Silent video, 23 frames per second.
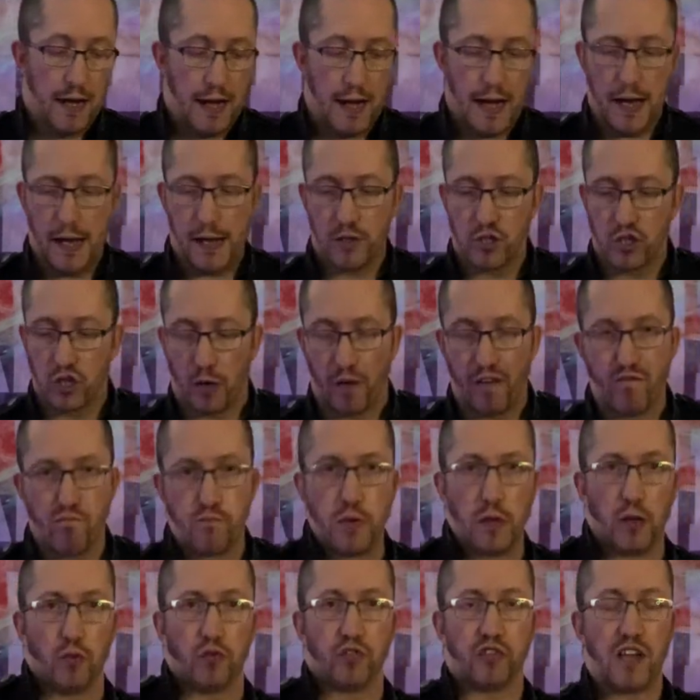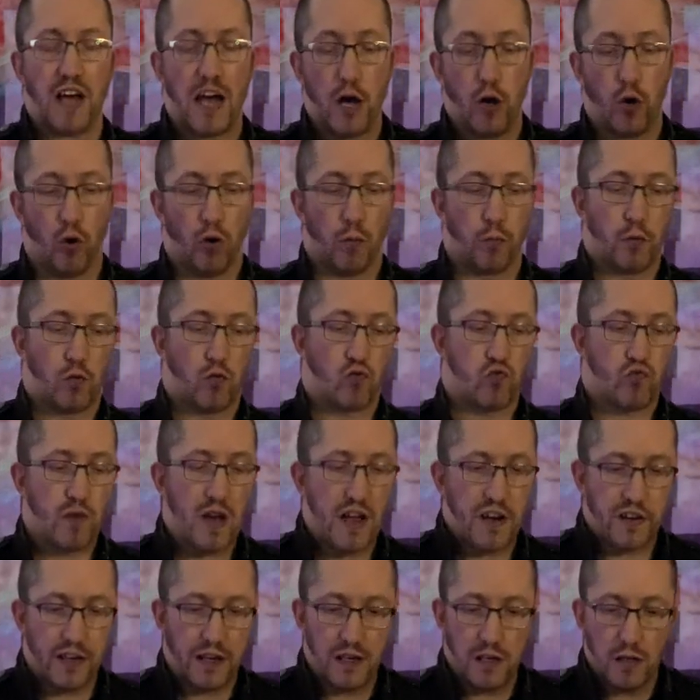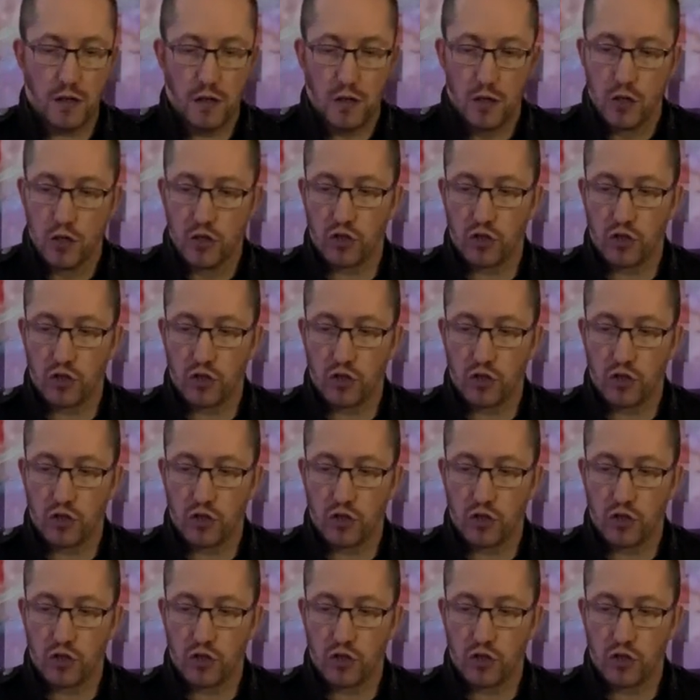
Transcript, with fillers: And so I've built that up ready.